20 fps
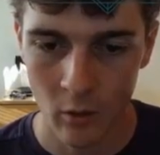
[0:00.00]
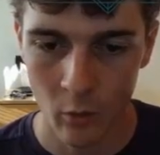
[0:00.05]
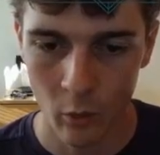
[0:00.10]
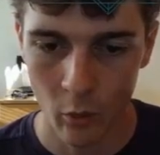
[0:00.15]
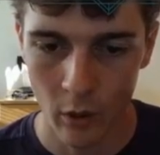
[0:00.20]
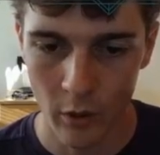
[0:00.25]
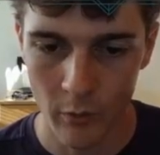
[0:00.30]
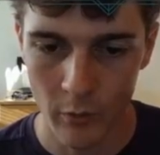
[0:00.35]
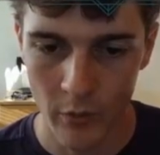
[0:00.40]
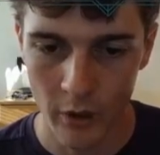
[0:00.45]

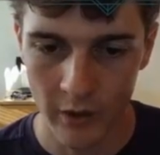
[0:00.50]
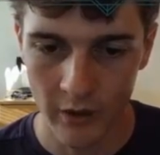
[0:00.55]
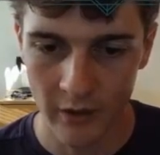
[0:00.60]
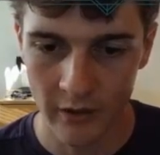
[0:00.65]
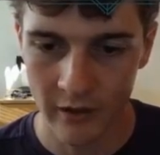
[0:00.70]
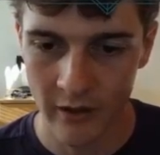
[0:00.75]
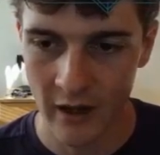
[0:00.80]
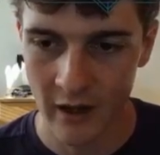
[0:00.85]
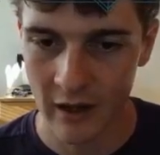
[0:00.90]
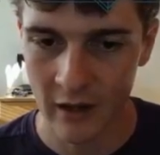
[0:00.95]
1
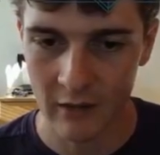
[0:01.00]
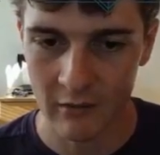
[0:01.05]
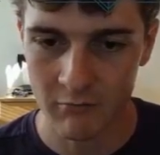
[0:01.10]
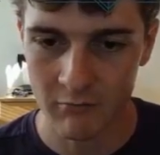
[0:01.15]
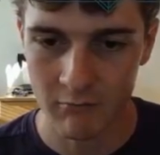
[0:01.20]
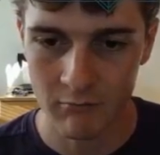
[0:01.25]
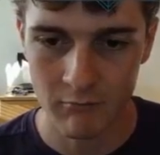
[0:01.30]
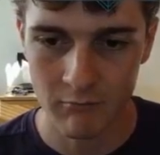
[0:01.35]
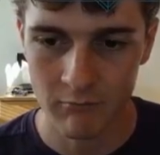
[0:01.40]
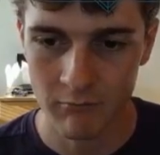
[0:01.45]
million there.
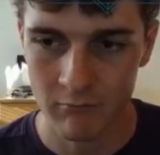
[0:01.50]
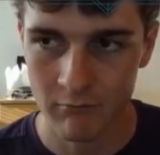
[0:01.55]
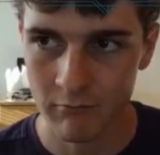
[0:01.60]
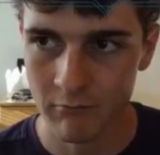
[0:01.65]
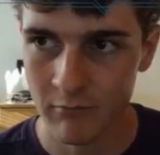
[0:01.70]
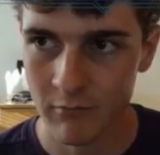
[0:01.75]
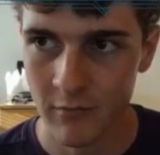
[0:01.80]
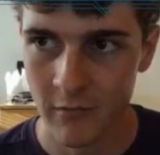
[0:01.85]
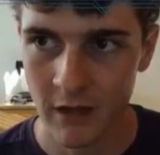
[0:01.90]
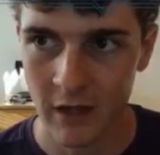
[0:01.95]

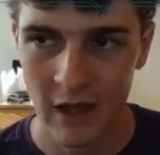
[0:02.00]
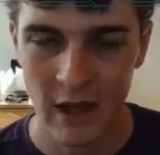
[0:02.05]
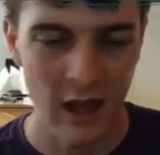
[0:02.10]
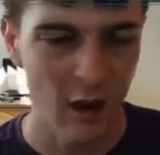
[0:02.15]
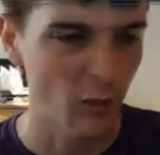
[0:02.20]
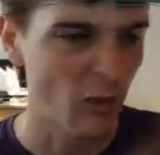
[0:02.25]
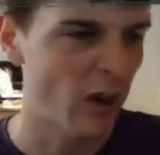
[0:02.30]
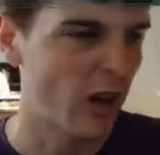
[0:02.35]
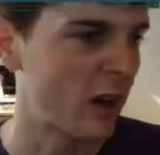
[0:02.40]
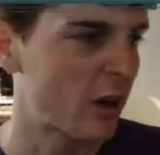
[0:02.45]

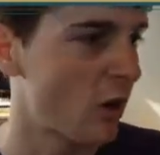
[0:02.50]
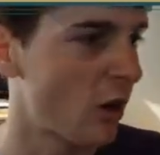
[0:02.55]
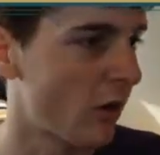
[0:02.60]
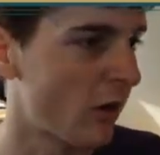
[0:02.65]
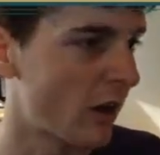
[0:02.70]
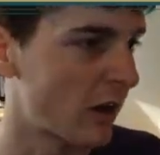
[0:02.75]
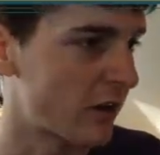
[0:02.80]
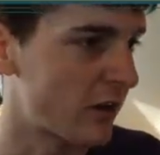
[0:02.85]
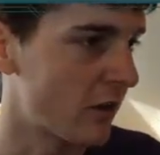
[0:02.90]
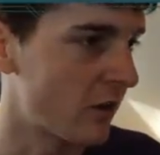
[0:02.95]
We're going to call
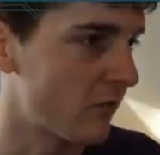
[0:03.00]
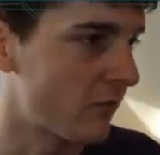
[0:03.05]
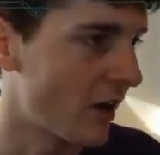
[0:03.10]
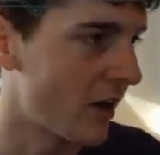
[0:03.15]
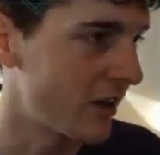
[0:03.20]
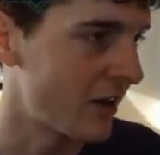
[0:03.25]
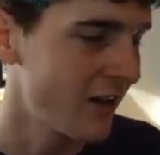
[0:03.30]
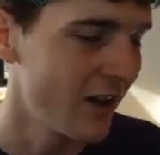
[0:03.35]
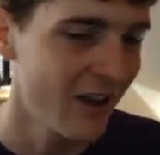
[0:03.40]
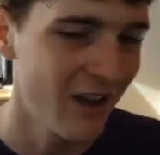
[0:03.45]
that good,
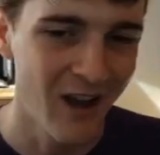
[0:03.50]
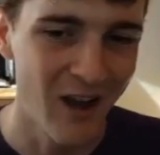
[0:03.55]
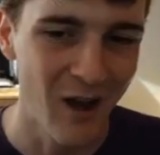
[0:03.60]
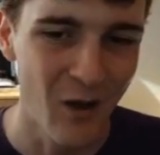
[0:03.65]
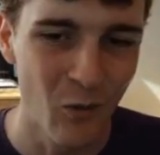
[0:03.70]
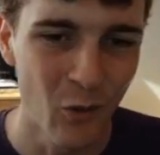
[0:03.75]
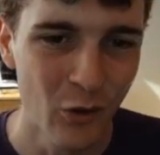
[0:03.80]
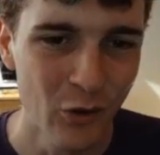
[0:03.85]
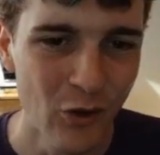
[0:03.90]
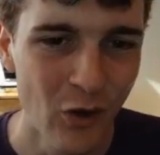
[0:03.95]
right?
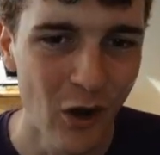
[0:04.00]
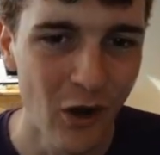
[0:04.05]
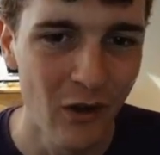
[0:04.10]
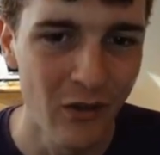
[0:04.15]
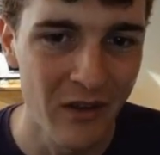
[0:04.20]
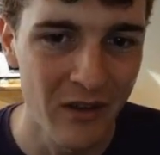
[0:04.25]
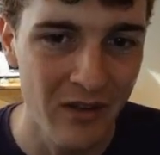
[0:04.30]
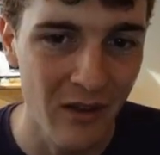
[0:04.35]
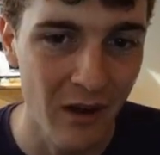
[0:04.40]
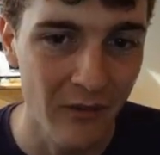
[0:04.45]
We'll do all
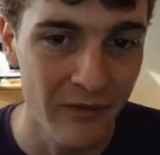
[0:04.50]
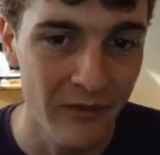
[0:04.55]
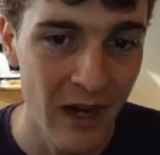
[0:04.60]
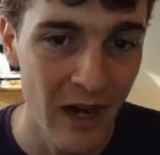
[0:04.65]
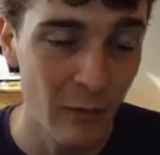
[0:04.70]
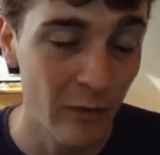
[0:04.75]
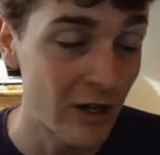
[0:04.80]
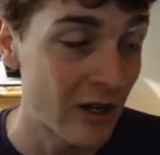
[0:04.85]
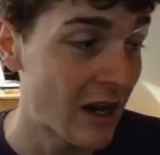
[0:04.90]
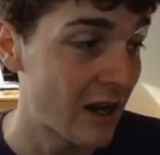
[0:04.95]
this off
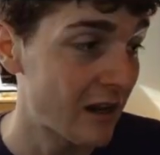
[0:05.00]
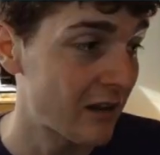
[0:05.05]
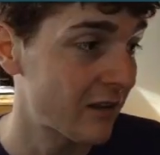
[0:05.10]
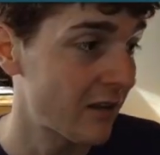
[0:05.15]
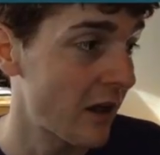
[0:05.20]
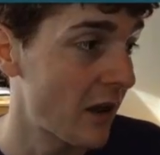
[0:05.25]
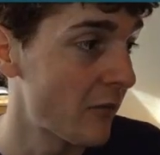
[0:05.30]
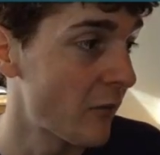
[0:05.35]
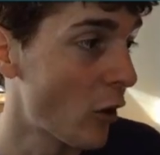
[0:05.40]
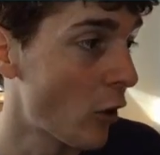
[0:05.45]
camera. Next
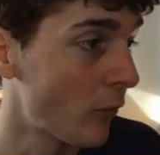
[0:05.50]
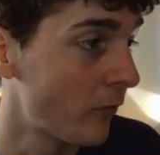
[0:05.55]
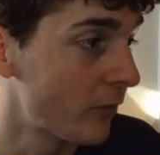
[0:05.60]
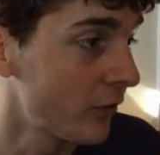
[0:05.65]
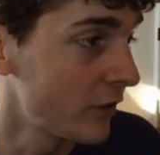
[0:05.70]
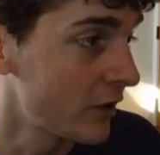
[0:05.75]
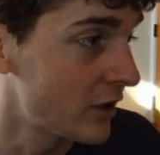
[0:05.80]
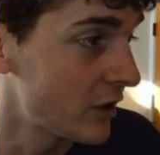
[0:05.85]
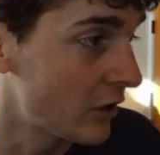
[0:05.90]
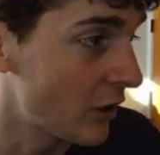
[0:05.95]
time,
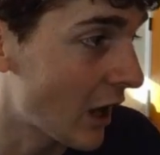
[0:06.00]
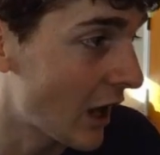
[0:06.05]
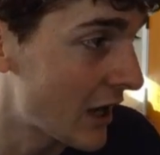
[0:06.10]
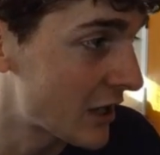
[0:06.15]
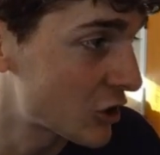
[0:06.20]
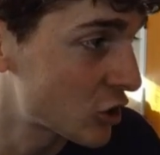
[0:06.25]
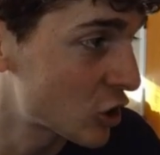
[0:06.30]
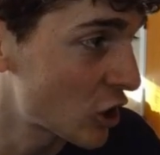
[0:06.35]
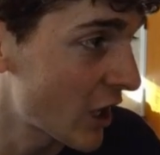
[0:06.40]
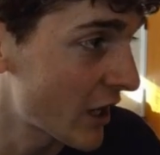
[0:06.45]
hopefully, I
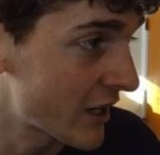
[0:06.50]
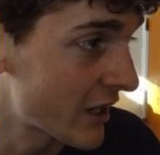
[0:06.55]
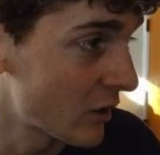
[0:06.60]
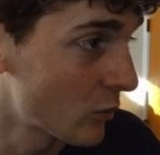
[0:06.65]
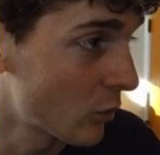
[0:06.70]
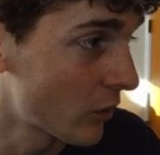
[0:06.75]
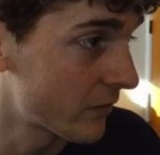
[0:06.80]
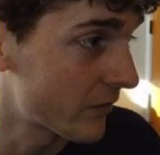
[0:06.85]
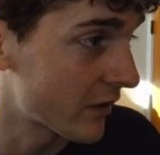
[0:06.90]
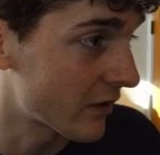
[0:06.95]
check
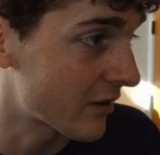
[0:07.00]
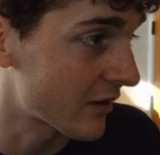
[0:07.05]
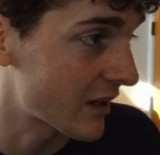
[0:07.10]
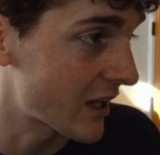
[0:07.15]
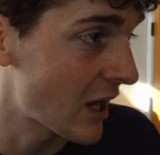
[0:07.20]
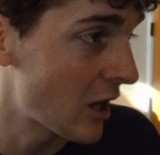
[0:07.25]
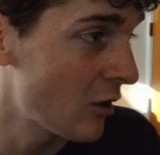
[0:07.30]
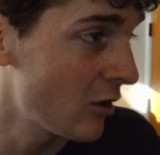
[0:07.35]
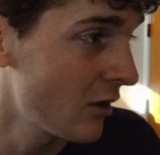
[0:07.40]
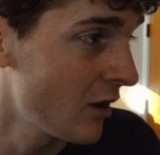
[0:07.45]
in with this
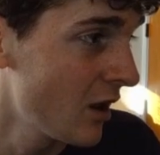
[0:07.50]
account.